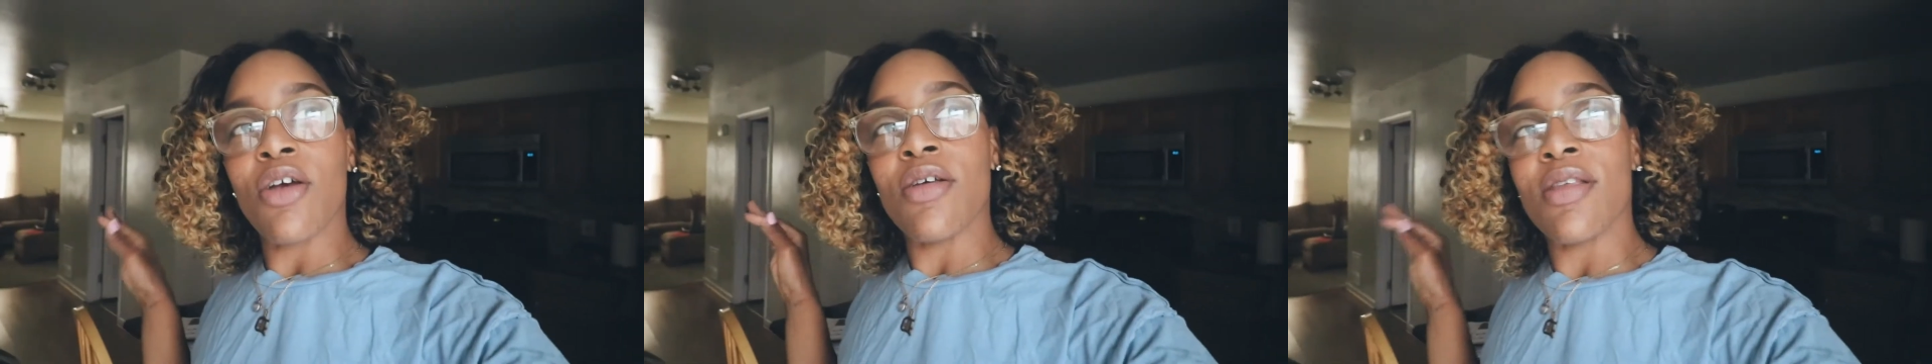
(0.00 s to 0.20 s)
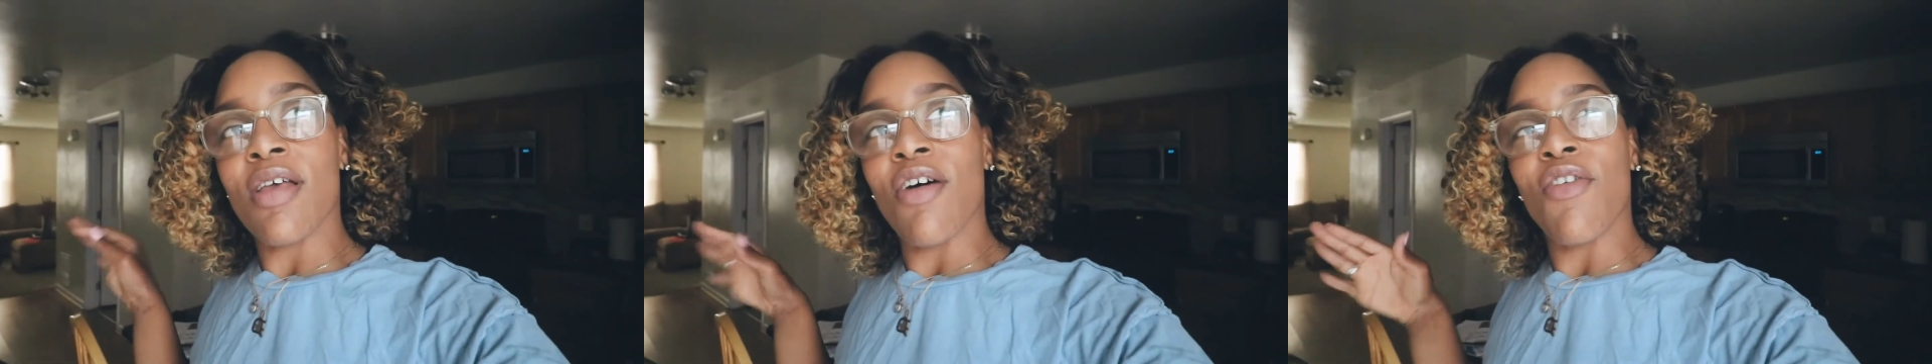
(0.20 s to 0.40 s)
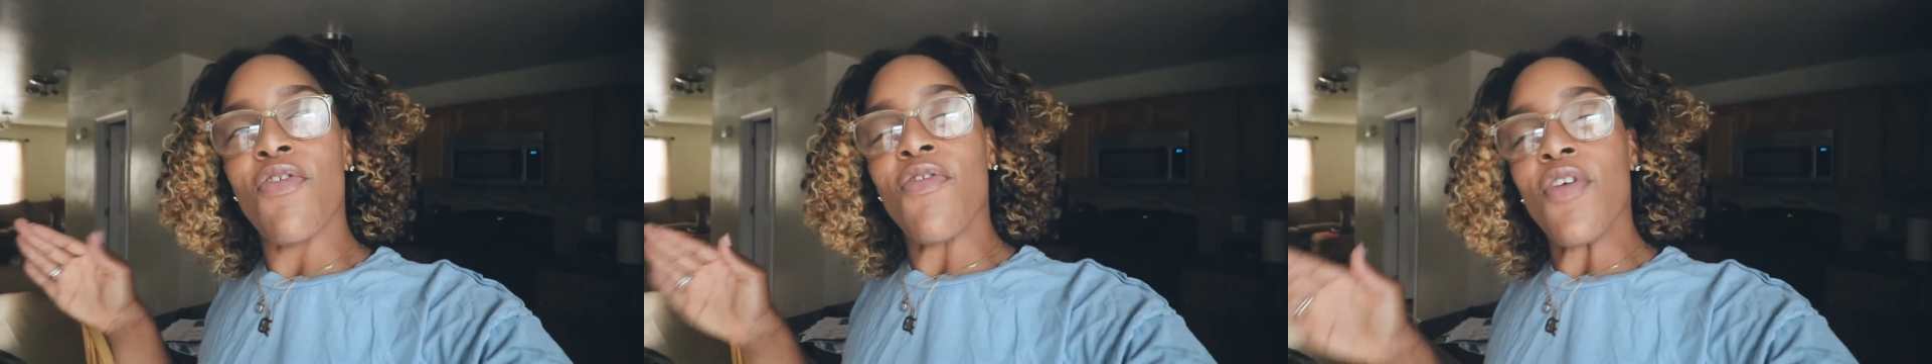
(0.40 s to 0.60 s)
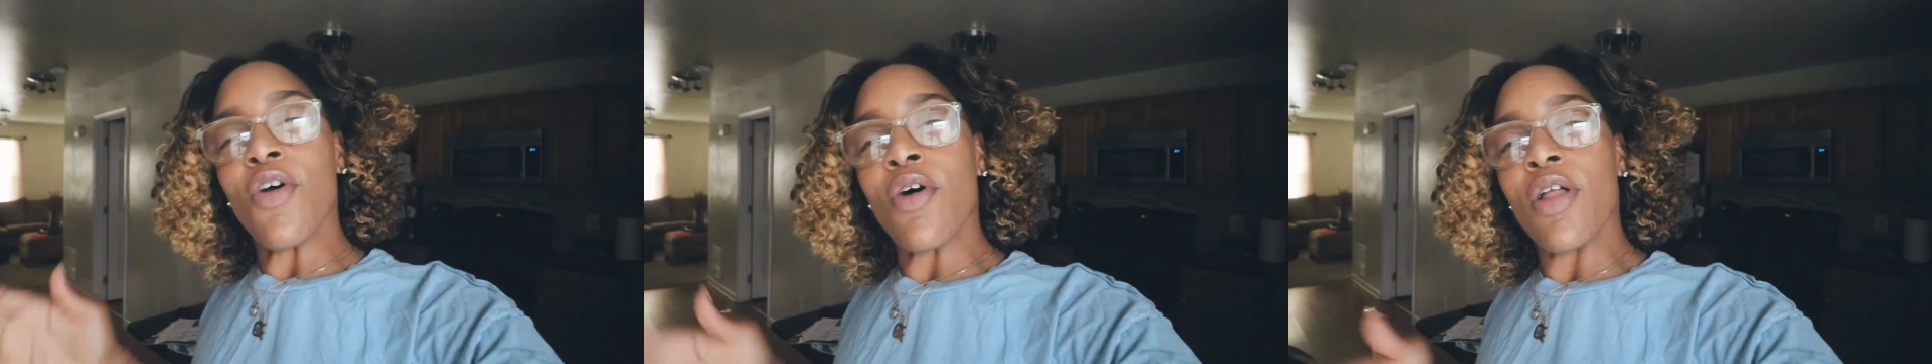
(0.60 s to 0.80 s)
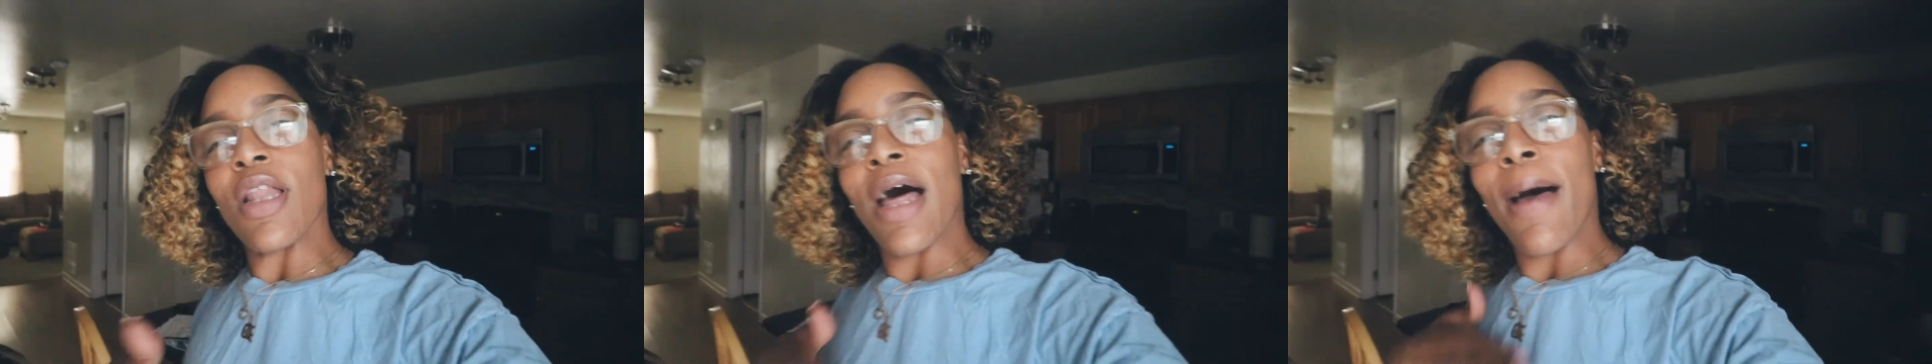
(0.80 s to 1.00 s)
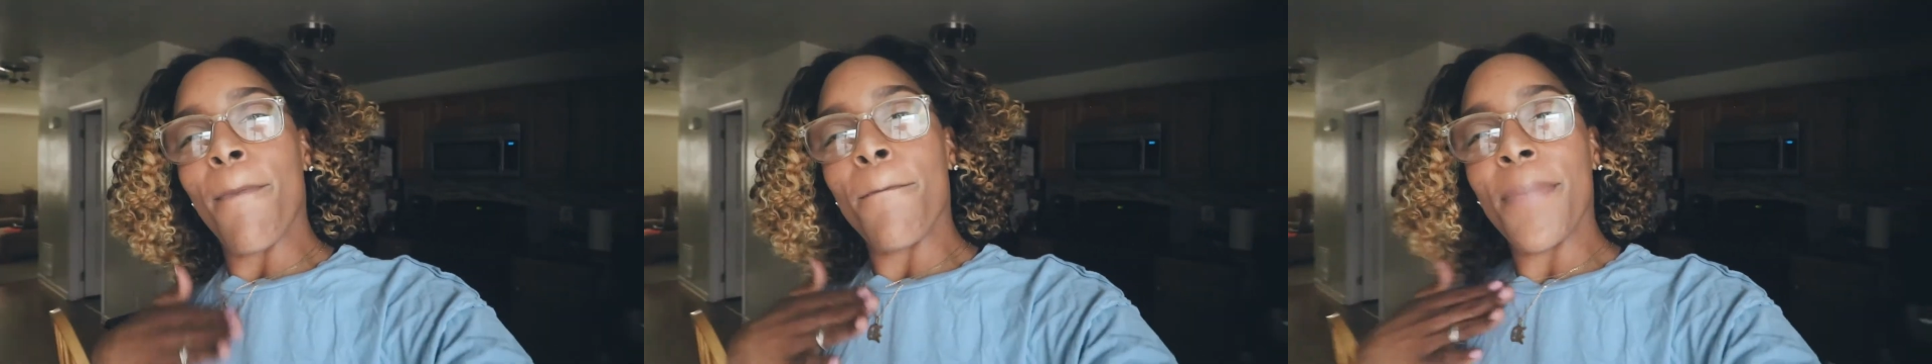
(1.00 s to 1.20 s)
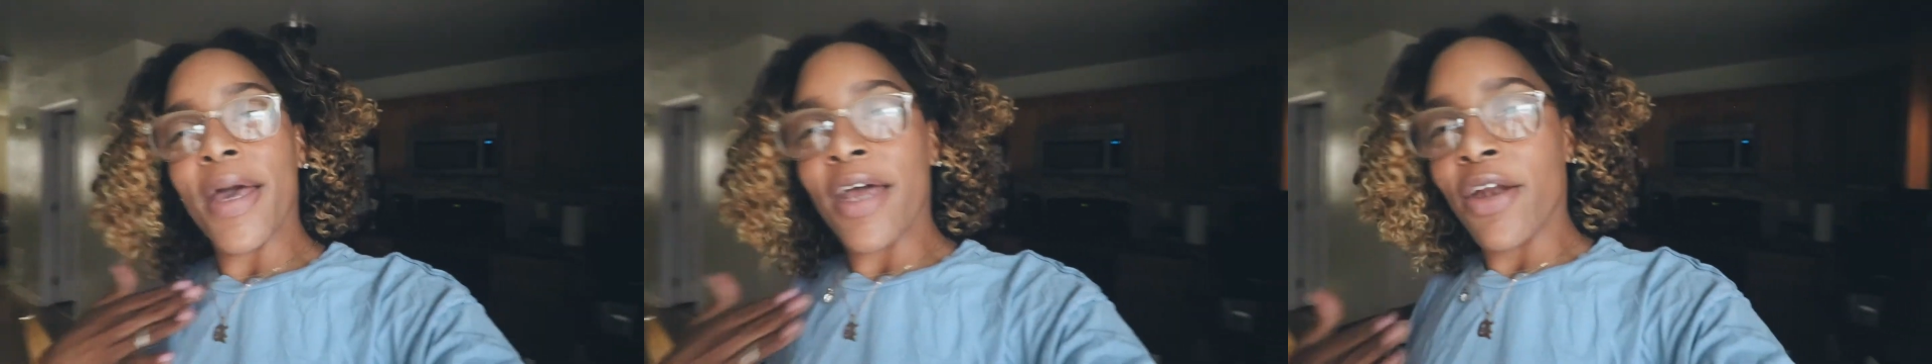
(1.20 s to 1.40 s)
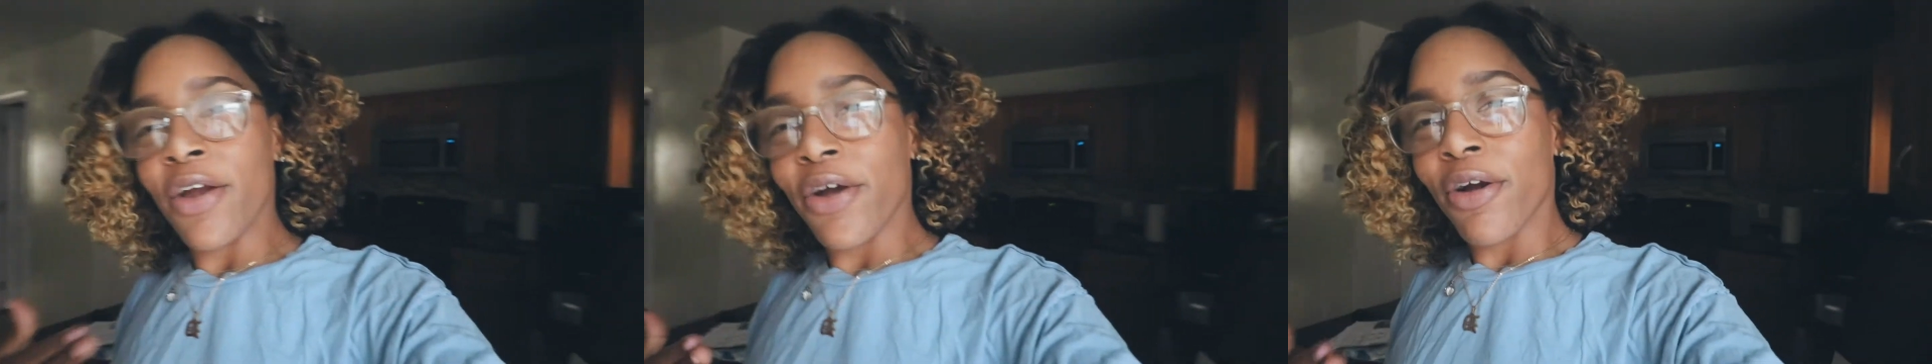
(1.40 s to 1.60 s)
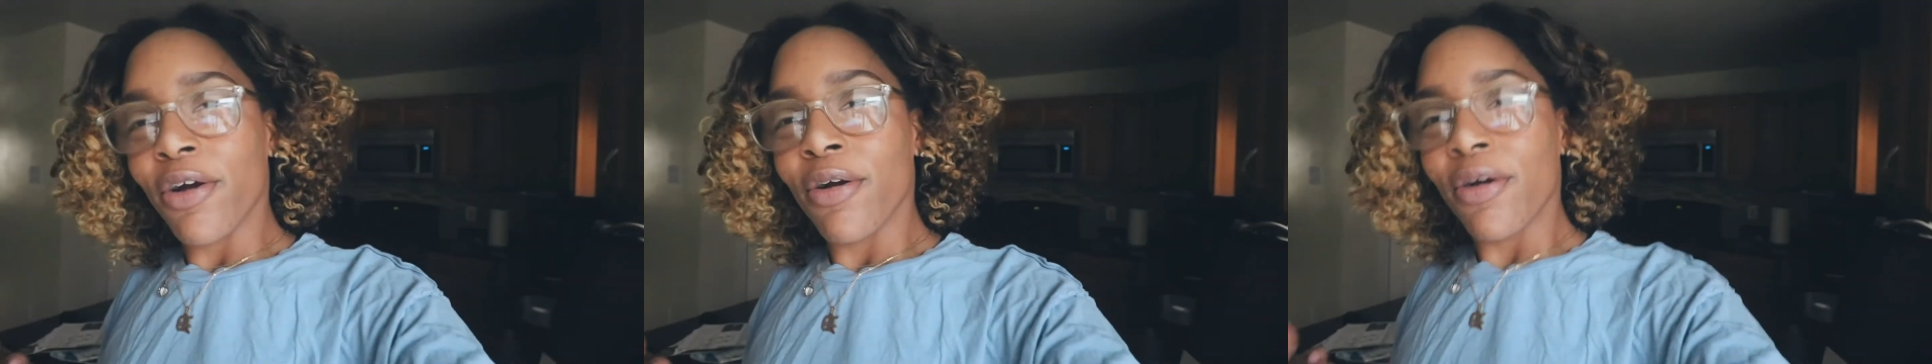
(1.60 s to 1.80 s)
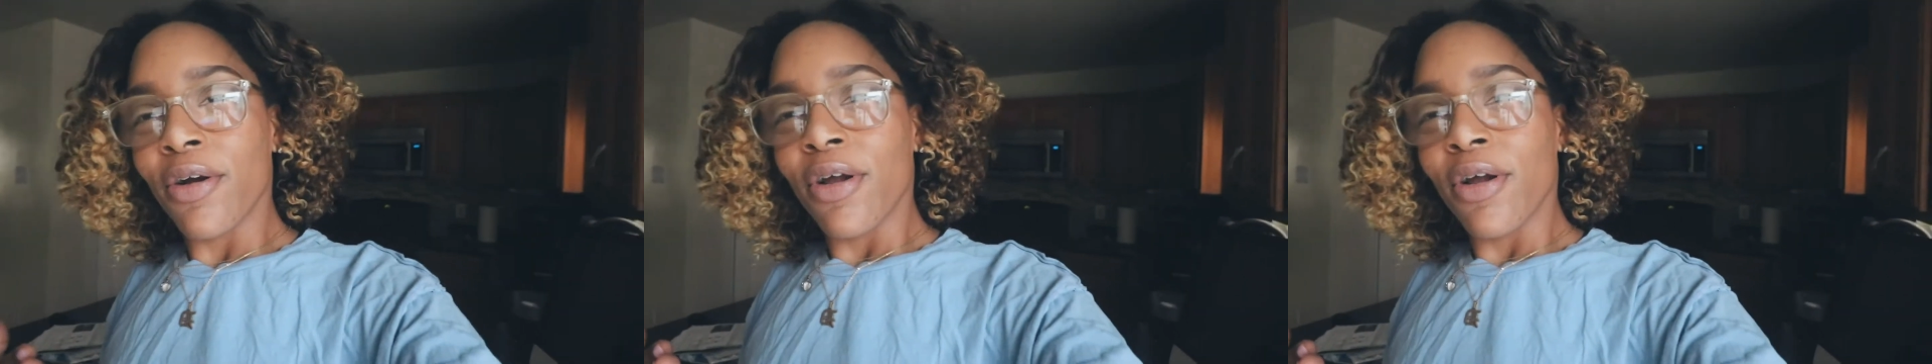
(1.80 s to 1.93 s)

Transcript: yourself feel a lot better